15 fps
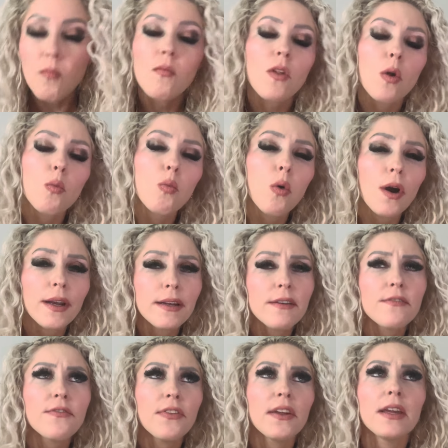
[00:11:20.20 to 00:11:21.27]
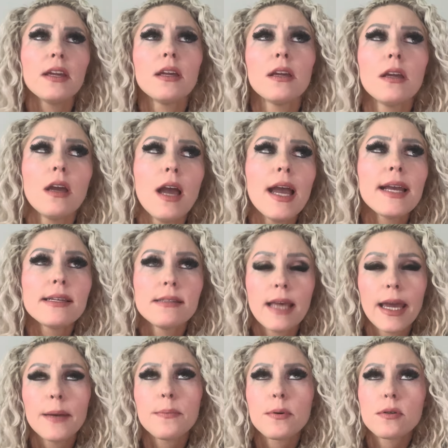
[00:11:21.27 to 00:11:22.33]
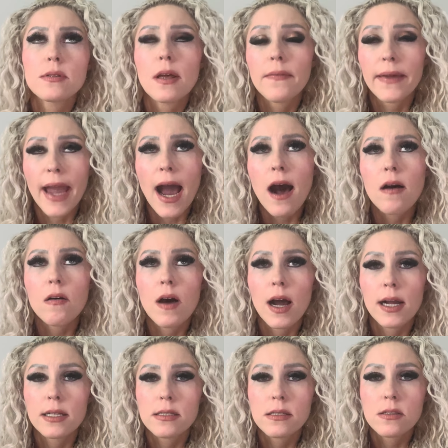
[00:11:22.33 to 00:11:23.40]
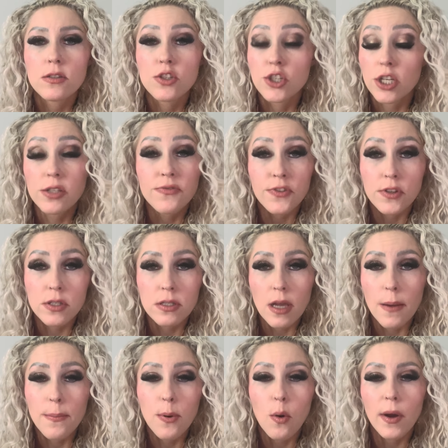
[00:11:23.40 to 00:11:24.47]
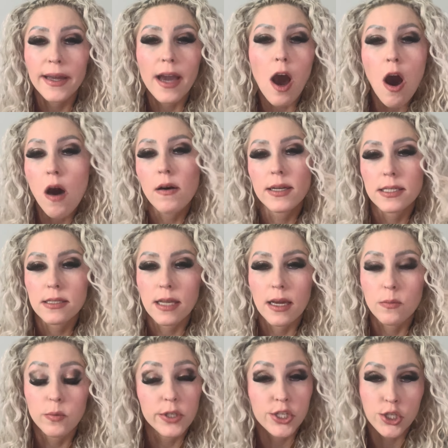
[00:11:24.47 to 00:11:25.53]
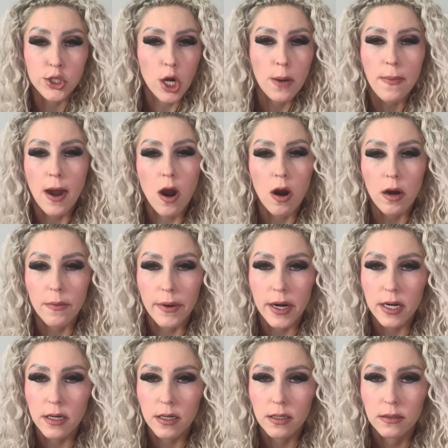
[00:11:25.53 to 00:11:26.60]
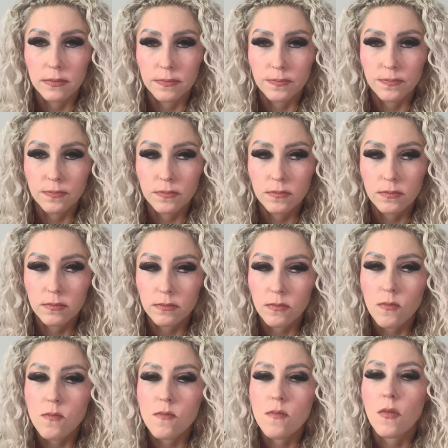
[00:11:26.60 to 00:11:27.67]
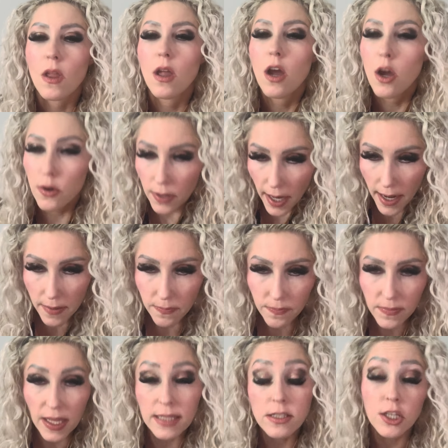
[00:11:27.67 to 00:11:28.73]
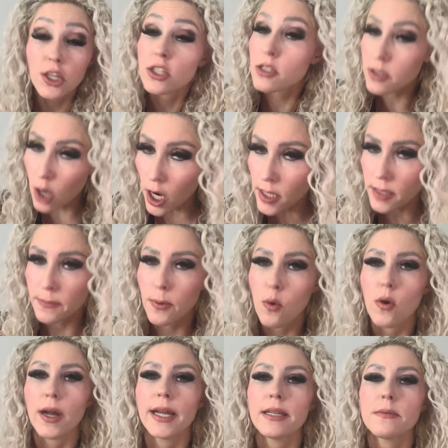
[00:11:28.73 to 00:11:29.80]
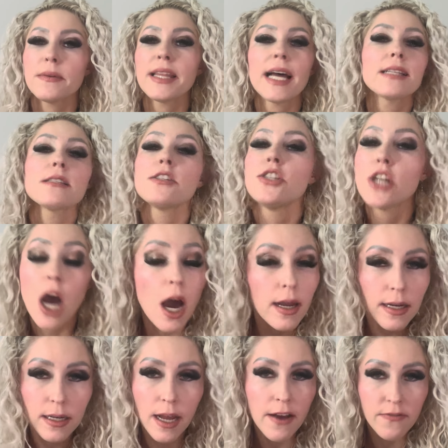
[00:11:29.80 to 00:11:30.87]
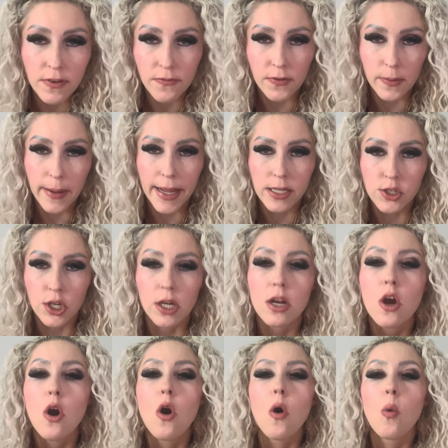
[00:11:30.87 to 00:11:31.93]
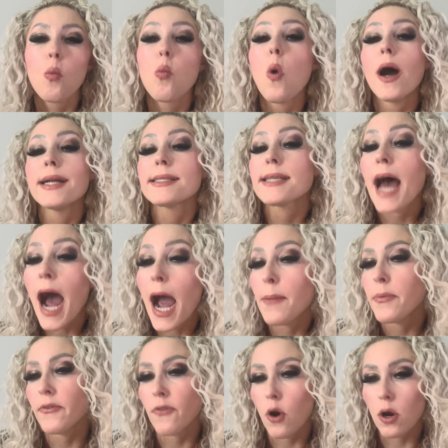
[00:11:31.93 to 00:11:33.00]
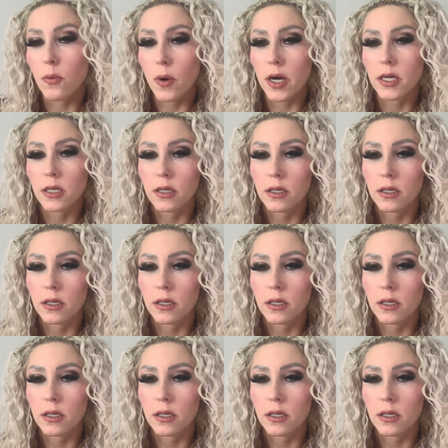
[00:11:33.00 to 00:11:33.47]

One of the examples on the outline, just for the subpoint, all it said was show my artwork. Okay, that's a good starting point, but that's not enough information. What type of artwork?